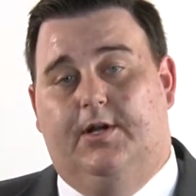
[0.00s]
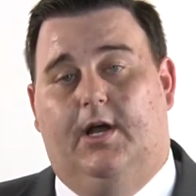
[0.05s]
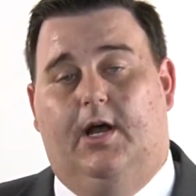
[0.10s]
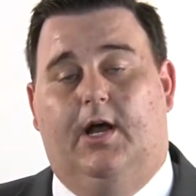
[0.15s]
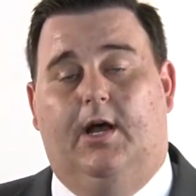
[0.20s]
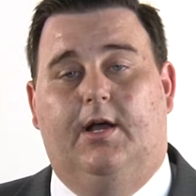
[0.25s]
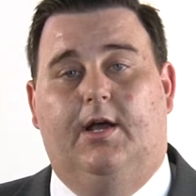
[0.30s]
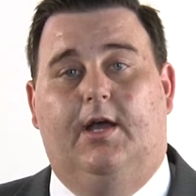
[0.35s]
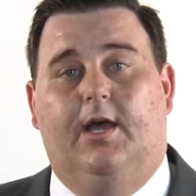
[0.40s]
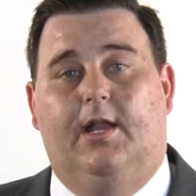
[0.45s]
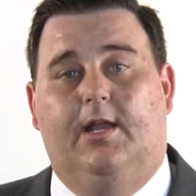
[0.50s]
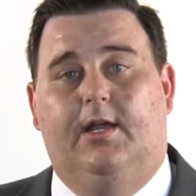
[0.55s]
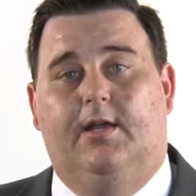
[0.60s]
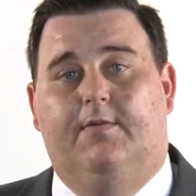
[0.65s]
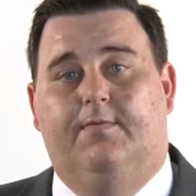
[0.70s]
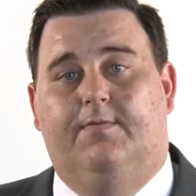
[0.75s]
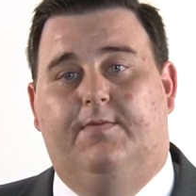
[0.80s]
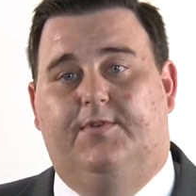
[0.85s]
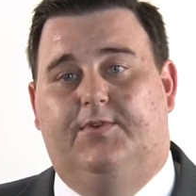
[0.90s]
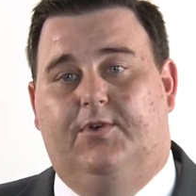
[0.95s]

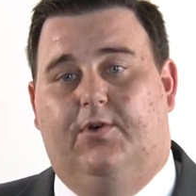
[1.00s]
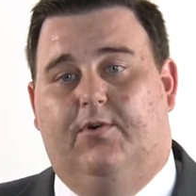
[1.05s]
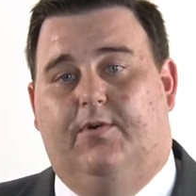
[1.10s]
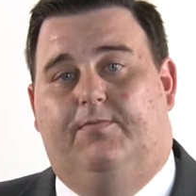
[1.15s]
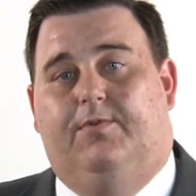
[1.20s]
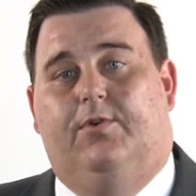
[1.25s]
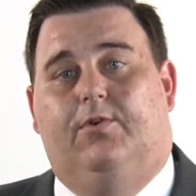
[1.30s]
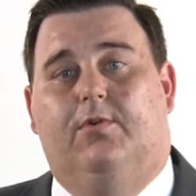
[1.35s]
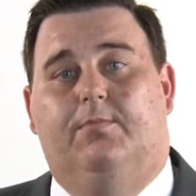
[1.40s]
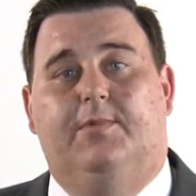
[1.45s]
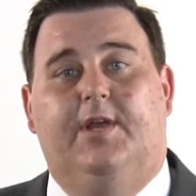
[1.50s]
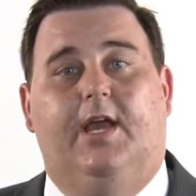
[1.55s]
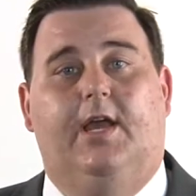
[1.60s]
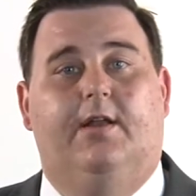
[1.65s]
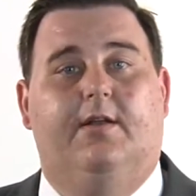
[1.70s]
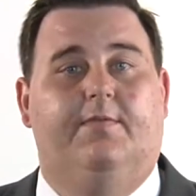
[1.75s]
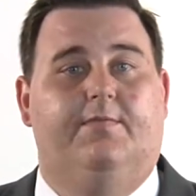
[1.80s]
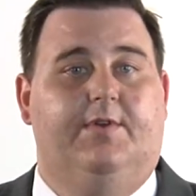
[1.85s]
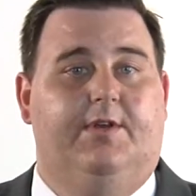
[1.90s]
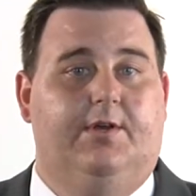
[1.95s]
So if you
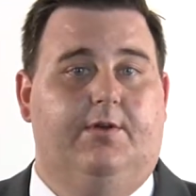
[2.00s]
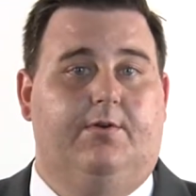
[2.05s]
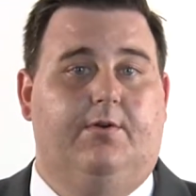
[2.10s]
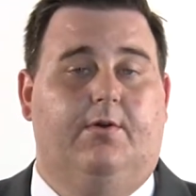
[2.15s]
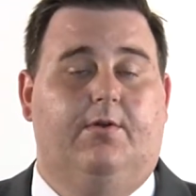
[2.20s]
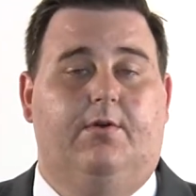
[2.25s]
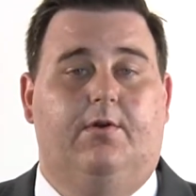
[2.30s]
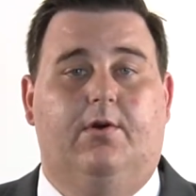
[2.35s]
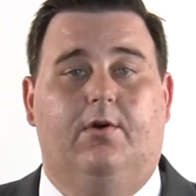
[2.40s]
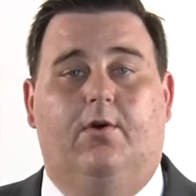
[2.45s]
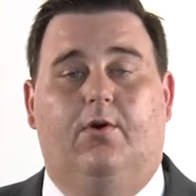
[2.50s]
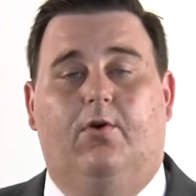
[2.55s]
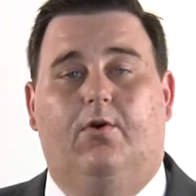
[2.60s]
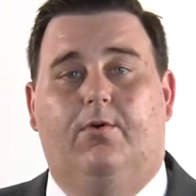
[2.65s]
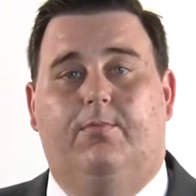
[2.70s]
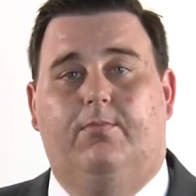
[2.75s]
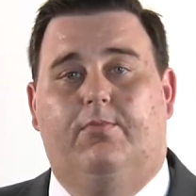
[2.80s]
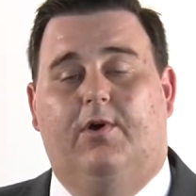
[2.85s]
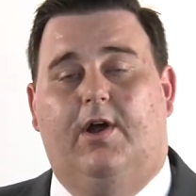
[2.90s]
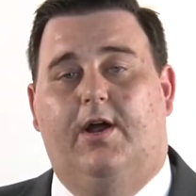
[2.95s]
obtain a vehicle or a
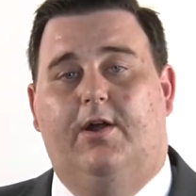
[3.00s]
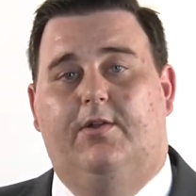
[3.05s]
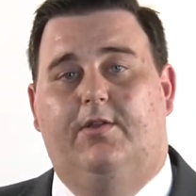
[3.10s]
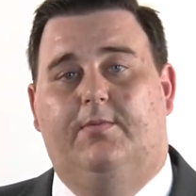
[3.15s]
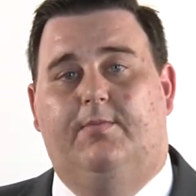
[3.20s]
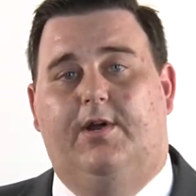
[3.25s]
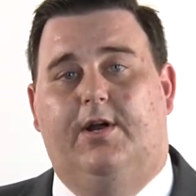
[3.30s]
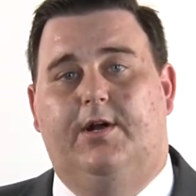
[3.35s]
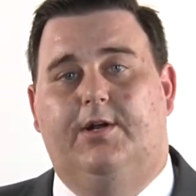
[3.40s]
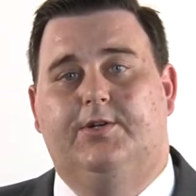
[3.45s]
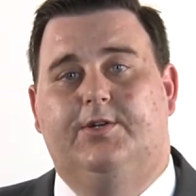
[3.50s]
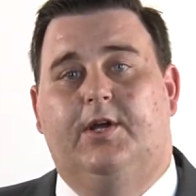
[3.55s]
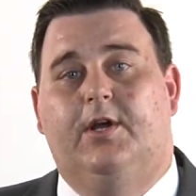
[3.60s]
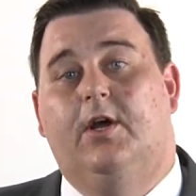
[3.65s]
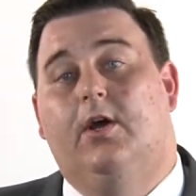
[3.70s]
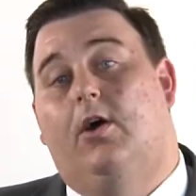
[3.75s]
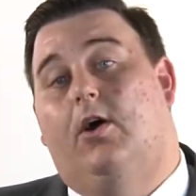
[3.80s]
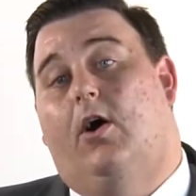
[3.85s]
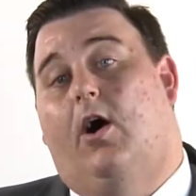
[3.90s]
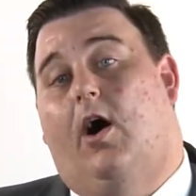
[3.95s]
home prior to the marriage,
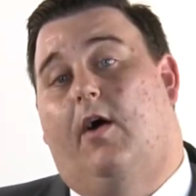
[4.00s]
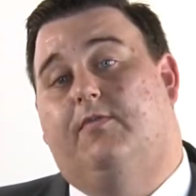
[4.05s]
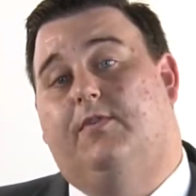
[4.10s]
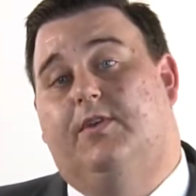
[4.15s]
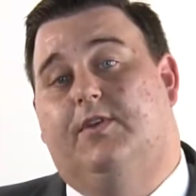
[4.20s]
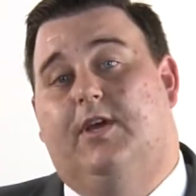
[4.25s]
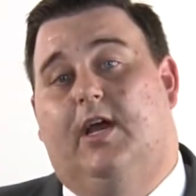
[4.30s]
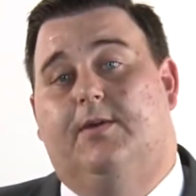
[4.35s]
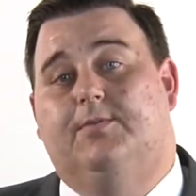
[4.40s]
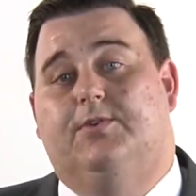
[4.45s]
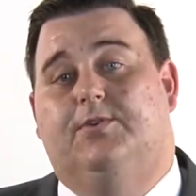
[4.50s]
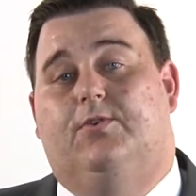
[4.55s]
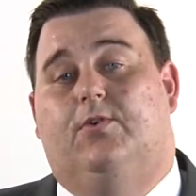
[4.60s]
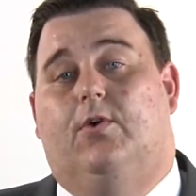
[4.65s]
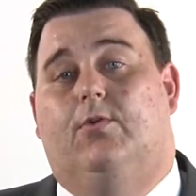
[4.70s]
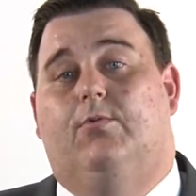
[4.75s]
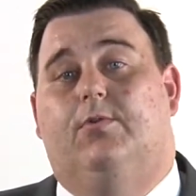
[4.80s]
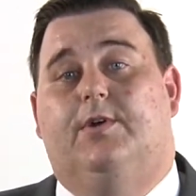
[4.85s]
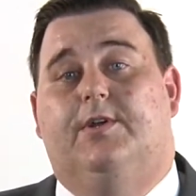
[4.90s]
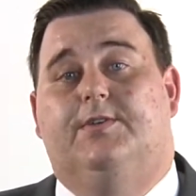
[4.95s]
oftentimes the
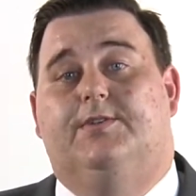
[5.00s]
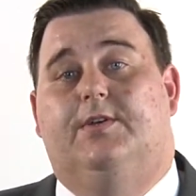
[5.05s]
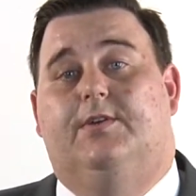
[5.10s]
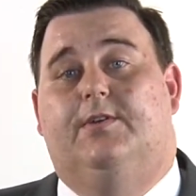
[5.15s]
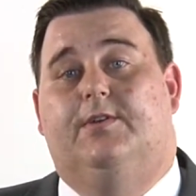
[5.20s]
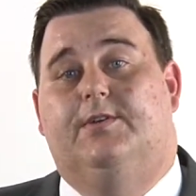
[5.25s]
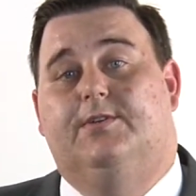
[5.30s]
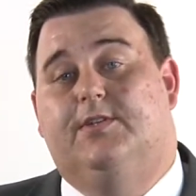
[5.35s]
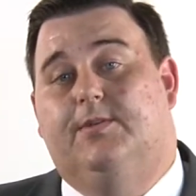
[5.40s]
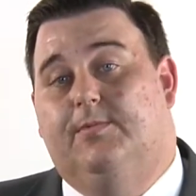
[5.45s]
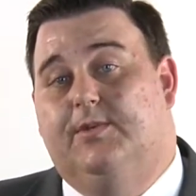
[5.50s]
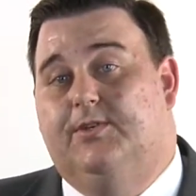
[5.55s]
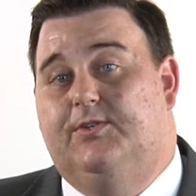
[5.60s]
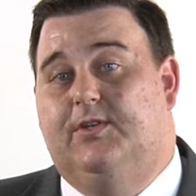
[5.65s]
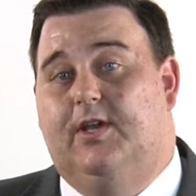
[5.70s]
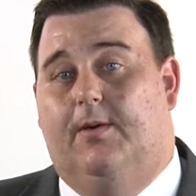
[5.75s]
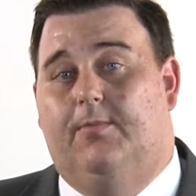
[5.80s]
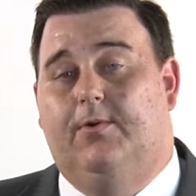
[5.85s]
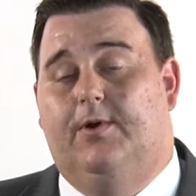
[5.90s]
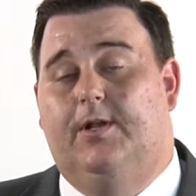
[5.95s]
court will consider this to be
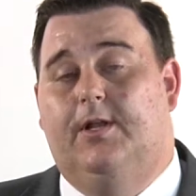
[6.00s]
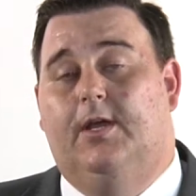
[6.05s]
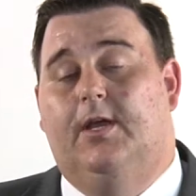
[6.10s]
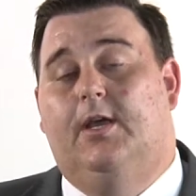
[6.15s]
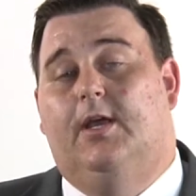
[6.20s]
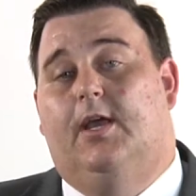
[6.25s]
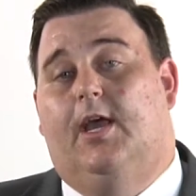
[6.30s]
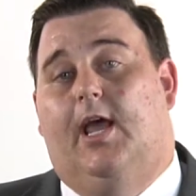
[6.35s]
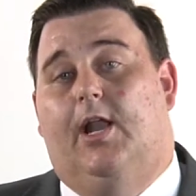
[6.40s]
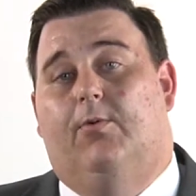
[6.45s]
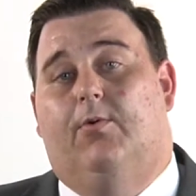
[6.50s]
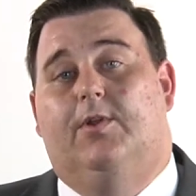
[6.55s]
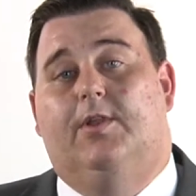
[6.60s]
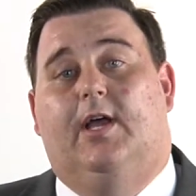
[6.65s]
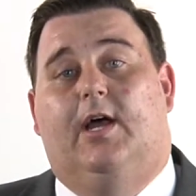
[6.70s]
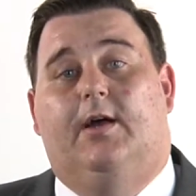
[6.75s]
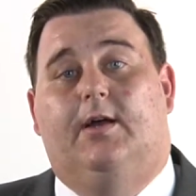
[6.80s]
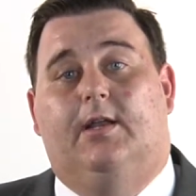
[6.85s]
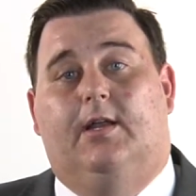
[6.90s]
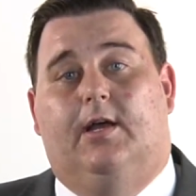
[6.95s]
separate and it will
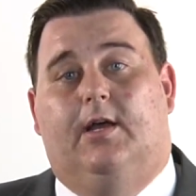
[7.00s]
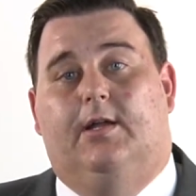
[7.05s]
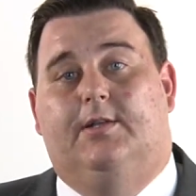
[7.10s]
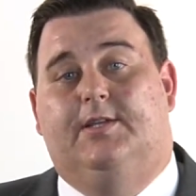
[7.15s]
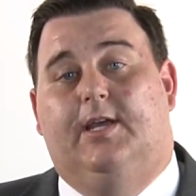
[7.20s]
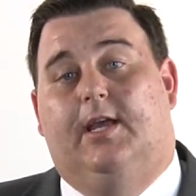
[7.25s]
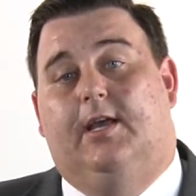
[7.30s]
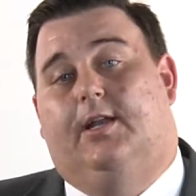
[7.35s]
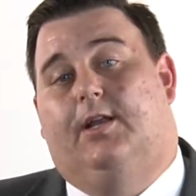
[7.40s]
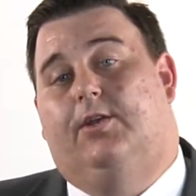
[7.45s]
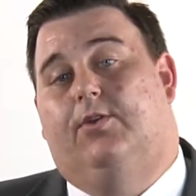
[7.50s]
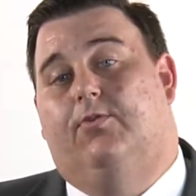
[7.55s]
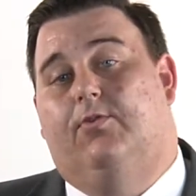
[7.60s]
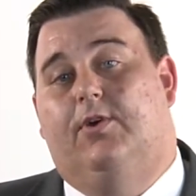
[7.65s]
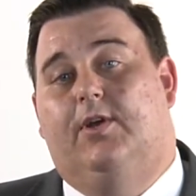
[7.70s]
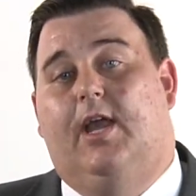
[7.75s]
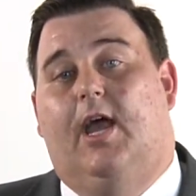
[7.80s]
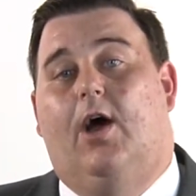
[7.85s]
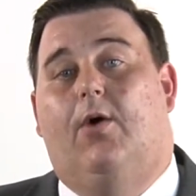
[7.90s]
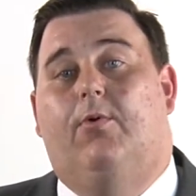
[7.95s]
not take it into
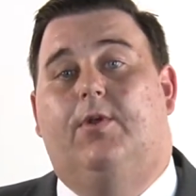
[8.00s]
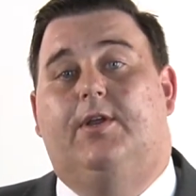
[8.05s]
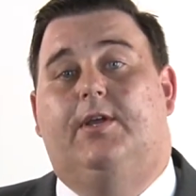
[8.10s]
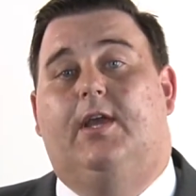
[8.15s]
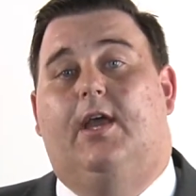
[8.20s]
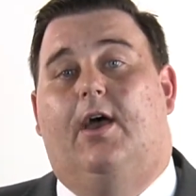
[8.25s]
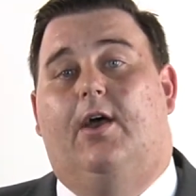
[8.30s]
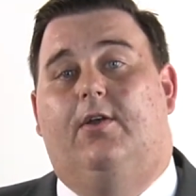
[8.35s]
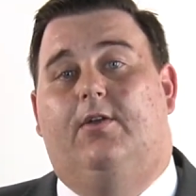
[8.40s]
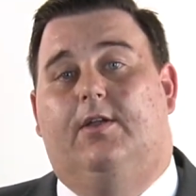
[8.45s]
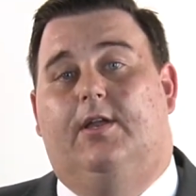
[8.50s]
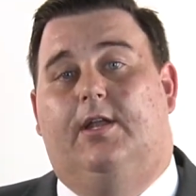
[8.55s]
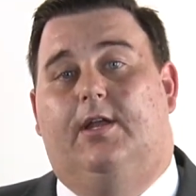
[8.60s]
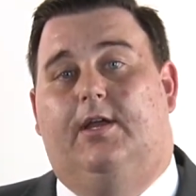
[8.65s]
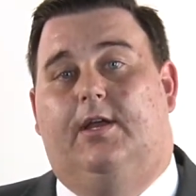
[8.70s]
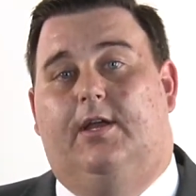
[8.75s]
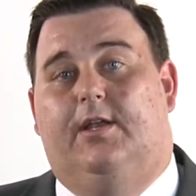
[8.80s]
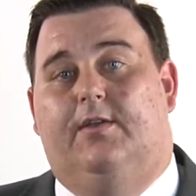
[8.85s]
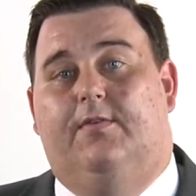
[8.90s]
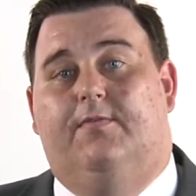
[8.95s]
account when
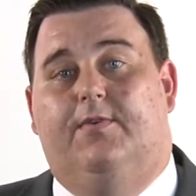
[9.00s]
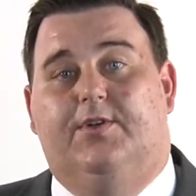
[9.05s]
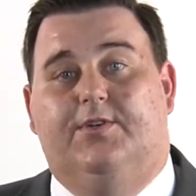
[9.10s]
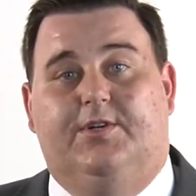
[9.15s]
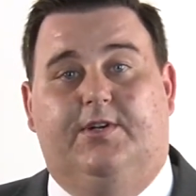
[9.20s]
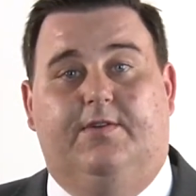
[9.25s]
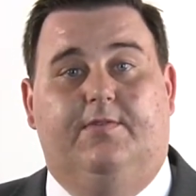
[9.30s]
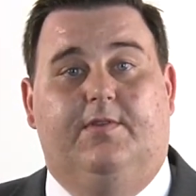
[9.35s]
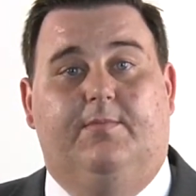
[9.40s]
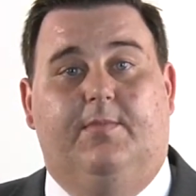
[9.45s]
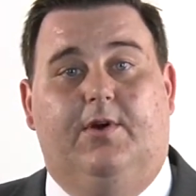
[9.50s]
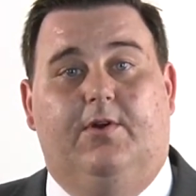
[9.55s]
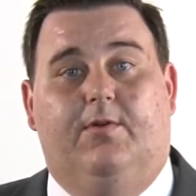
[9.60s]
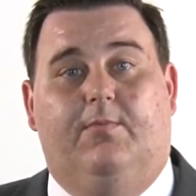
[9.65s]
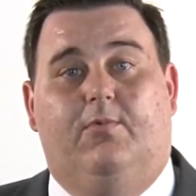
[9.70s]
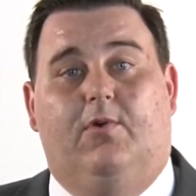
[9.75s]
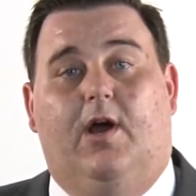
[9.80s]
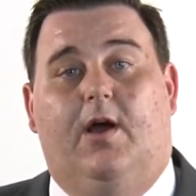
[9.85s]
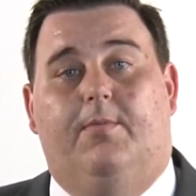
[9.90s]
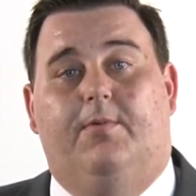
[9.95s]
calculating a division of the
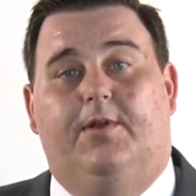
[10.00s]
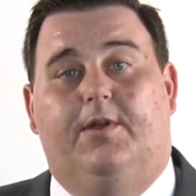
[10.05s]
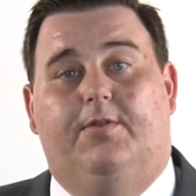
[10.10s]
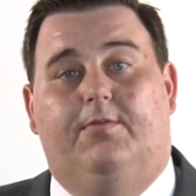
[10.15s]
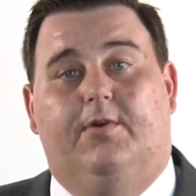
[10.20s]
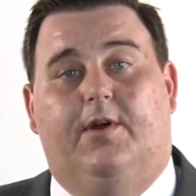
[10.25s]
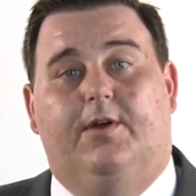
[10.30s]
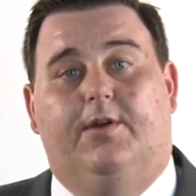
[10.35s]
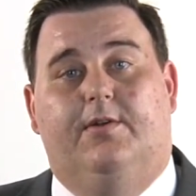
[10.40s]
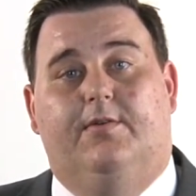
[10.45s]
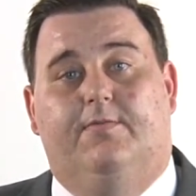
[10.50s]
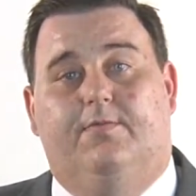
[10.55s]
marital property throughout your